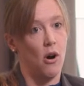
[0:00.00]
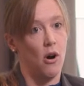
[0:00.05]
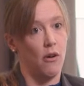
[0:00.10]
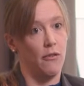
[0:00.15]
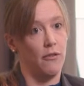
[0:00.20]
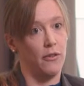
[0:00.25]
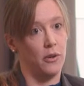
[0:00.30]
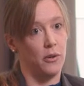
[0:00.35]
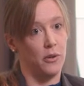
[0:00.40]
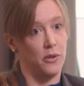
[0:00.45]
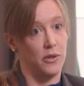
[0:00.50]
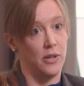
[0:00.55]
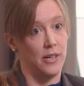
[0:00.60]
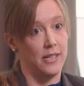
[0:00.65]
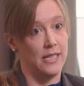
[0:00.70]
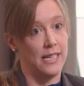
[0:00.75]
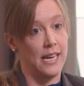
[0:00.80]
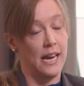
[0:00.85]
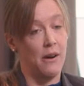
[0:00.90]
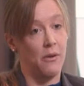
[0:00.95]
of
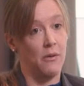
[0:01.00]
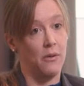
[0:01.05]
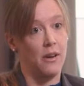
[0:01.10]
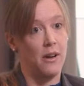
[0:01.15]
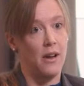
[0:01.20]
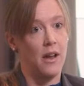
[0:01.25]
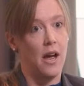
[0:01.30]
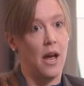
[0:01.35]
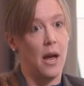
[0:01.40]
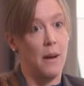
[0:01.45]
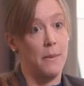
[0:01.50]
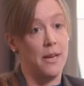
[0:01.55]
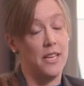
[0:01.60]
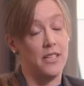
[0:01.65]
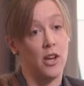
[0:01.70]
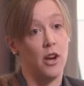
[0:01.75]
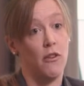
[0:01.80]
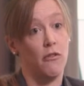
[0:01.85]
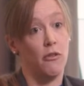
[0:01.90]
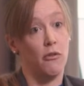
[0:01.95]
contracting out um,
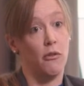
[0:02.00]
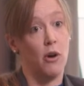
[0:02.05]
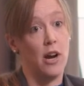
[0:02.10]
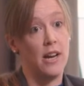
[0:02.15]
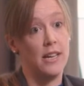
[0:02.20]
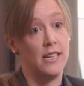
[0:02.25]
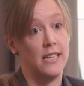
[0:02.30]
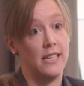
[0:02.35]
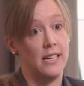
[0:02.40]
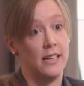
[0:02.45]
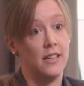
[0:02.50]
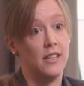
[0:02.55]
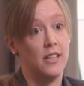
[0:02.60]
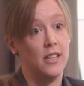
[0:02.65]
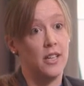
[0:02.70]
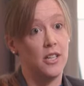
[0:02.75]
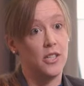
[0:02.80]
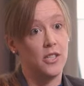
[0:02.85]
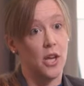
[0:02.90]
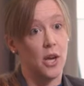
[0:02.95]
is overriding
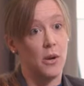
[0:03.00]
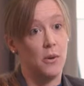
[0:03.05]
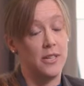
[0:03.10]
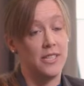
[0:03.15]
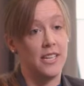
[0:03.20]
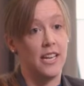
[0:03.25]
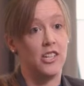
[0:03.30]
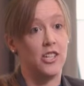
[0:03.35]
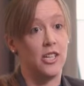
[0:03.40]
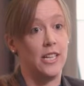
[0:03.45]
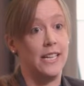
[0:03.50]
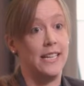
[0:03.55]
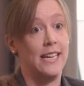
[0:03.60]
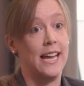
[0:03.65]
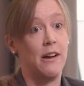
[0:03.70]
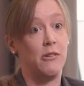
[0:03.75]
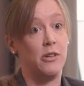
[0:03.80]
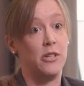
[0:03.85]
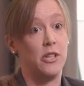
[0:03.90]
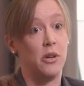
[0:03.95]
so essentially,
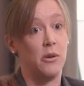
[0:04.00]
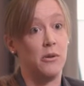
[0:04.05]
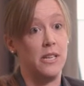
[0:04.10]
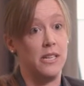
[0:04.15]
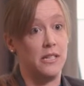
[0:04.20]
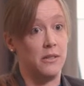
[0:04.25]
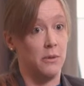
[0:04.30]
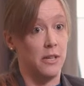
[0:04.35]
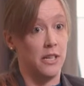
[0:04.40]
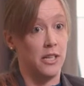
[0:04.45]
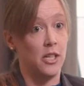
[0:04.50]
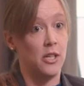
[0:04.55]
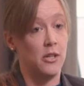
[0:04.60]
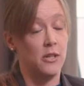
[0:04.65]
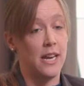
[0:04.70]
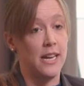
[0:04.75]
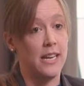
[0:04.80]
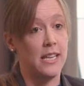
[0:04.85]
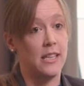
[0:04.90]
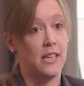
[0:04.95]
now you don't need to
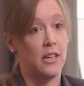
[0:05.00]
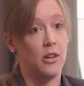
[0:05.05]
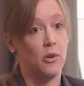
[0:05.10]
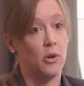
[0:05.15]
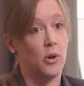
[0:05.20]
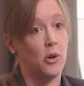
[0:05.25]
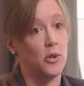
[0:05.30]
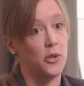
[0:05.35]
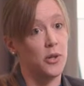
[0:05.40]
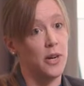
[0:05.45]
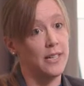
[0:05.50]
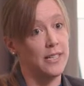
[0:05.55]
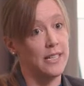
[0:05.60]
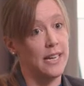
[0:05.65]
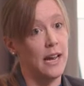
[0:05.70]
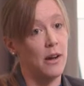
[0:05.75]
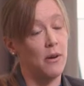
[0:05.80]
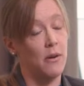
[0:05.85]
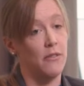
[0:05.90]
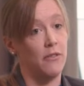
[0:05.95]
include anything on
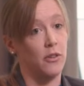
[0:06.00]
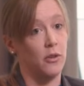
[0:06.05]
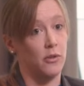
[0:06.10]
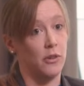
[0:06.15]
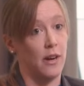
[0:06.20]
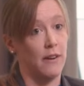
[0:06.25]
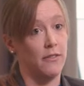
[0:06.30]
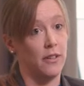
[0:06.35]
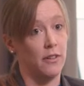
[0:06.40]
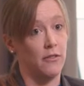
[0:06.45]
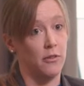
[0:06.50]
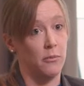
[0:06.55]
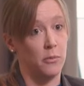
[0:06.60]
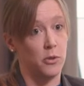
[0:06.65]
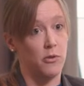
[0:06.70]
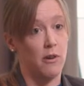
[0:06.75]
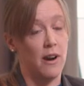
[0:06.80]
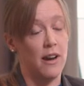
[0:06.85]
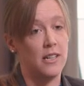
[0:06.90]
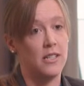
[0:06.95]
contracting out if you're drafting
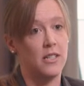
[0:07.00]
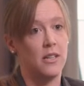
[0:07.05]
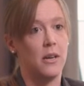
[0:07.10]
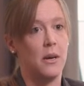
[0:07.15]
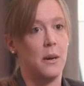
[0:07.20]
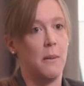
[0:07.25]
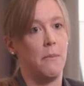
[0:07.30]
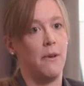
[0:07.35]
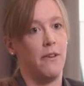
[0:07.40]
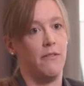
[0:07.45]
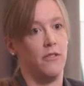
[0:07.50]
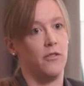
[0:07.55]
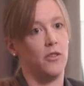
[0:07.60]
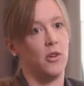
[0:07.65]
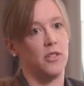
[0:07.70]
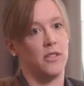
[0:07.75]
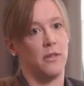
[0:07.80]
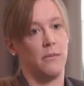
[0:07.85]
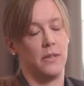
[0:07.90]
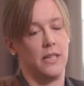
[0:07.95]
from scratch, but if you've
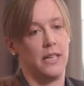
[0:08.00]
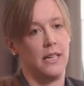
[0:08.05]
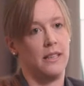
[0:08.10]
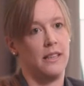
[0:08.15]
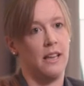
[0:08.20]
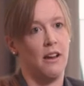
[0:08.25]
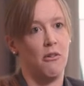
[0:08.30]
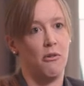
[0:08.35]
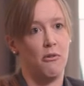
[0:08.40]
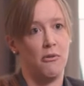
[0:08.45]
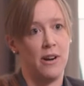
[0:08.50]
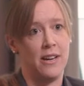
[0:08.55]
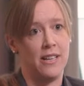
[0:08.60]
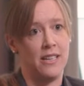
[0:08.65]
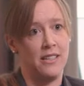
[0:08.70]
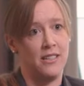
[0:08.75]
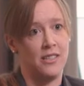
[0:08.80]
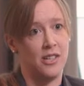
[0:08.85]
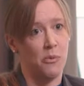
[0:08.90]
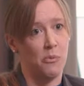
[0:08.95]
got something in there
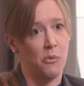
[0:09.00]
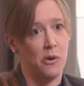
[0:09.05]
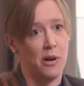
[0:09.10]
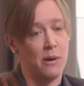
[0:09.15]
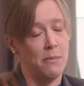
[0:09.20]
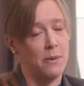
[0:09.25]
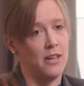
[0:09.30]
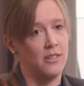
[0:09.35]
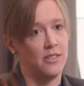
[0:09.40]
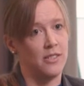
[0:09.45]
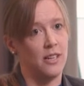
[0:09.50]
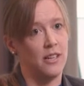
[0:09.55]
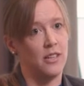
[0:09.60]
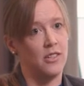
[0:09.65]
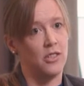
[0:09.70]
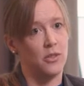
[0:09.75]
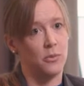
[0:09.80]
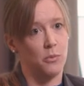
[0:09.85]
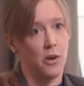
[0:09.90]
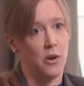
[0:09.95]
already, don't worry about it,
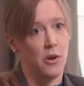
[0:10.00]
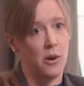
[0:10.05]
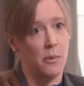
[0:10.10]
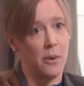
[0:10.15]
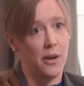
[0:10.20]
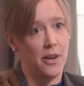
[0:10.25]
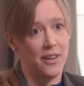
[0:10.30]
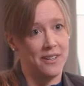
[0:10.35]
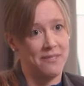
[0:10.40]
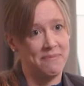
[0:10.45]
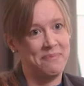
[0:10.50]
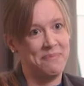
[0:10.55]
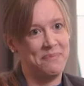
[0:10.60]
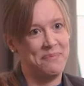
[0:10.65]
it just won't apply.